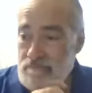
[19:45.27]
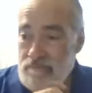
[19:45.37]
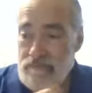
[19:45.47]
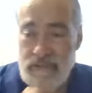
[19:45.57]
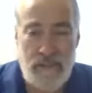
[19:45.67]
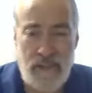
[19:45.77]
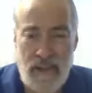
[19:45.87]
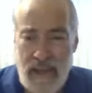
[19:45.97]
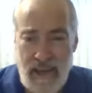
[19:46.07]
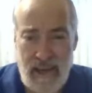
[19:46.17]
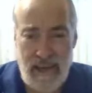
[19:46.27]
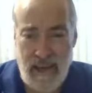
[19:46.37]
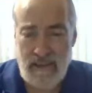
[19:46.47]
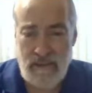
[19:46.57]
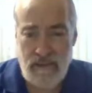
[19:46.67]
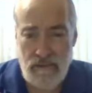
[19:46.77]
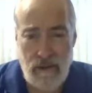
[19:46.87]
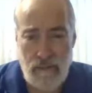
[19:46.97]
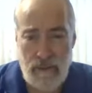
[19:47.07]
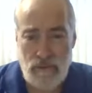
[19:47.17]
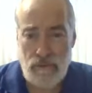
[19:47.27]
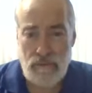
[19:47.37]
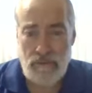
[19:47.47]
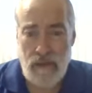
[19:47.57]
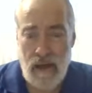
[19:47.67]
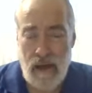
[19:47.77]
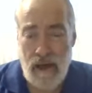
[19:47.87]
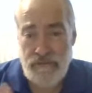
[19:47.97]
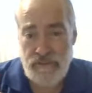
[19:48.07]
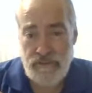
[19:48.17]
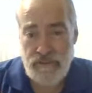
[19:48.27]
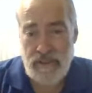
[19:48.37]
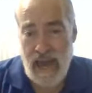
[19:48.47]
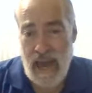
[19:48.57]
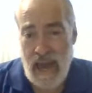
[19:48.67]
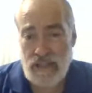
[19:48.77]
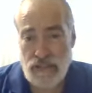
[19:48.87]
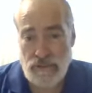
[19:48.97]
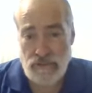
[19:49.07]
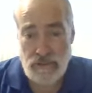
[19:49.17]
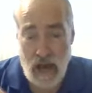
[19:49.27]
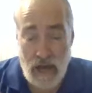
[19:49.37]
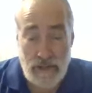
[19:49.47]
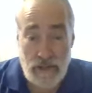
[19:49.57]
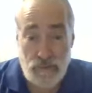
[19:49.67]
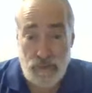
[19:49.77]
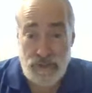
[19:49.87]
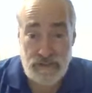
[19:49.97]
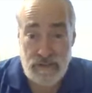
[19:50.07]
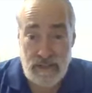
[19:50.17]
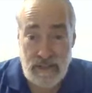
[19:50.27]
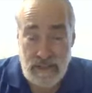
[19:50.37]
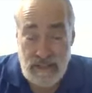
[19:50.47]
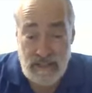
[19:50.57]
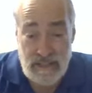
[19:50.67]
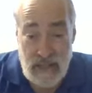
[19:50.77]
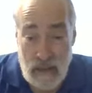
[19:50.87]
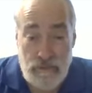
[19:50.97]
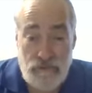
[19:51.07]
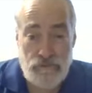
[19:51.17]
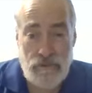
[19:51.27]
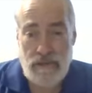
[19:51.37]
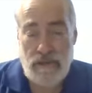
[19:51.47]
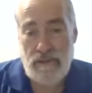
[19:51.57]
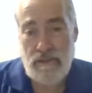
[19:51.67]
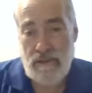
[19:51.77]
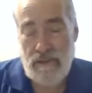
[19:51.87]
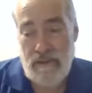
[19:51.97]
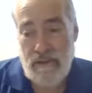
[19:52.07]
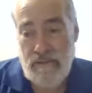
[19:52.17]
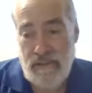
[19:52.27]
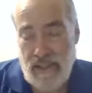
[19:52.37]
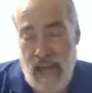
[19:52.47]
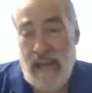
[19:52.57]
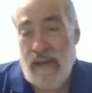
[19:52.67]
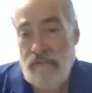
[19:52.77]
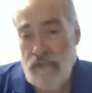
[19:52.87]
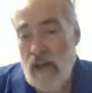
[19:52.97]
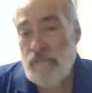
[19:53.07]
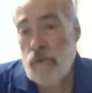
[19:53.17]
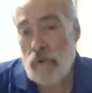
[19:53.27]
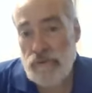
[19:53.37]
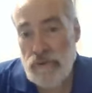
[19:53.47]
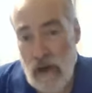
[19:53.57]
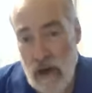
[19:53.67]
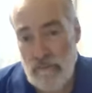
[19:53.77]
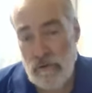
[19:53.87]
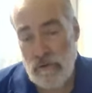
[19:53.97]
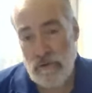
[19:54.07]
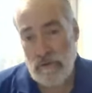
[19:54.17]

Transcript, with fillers: It's not that I hate the Rabbanut. I've just seen actions, conducts, which is demonstrating the lack of love towards the convert.